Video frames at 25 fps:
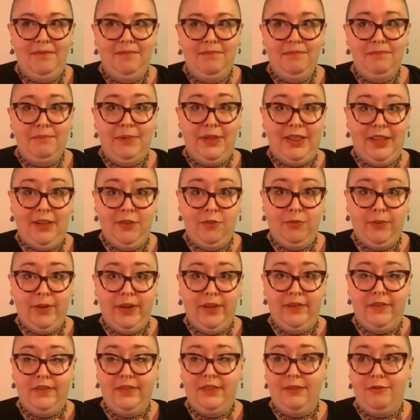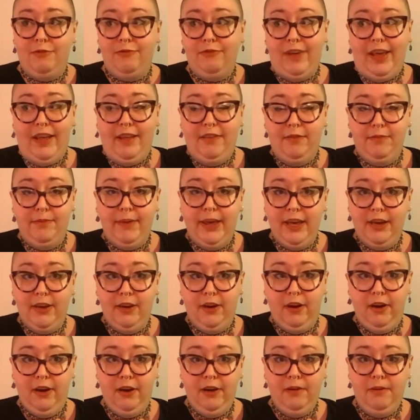But this was The
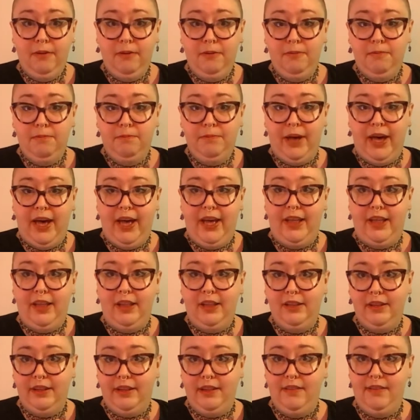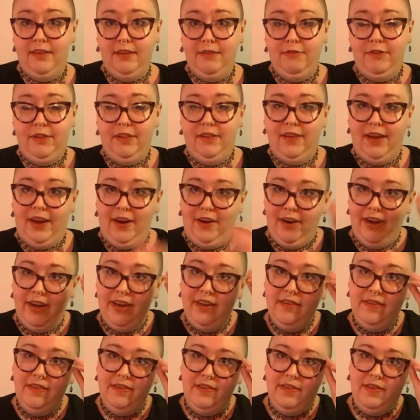Facemaker by Lindsey
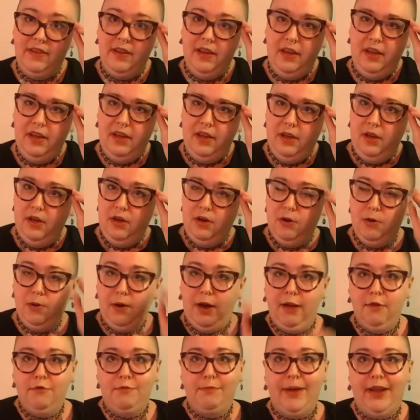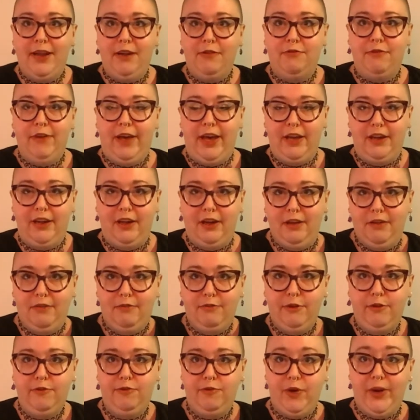Fitzharris, who I've been a fan
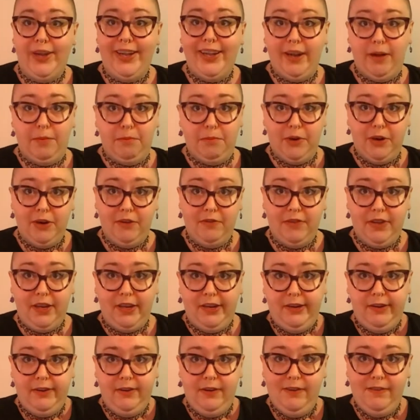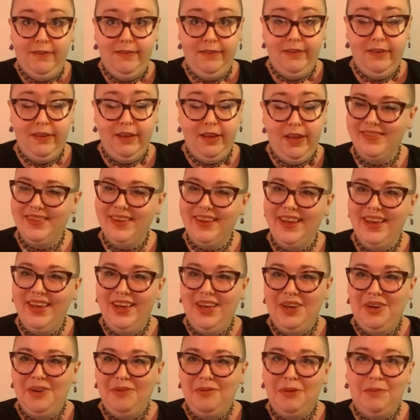of for a number of years.
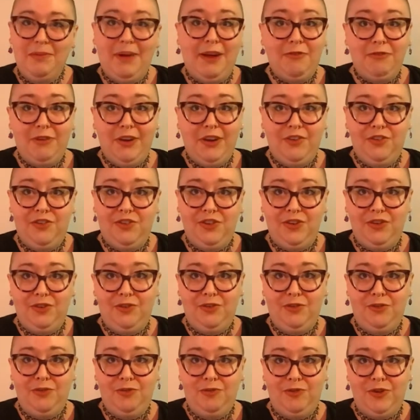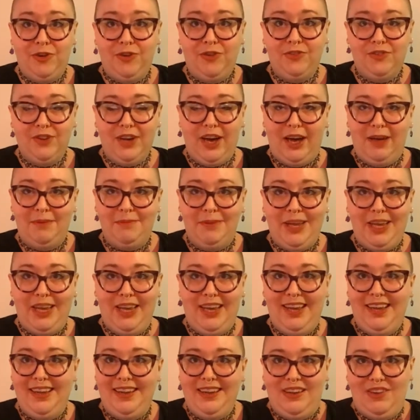When my friend Jude first got me
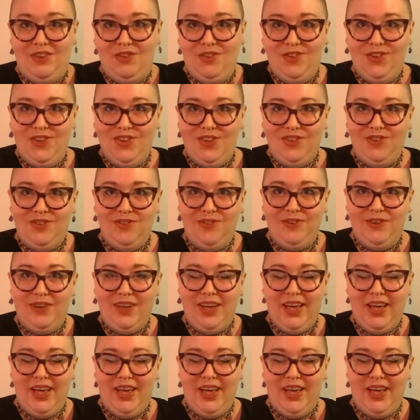into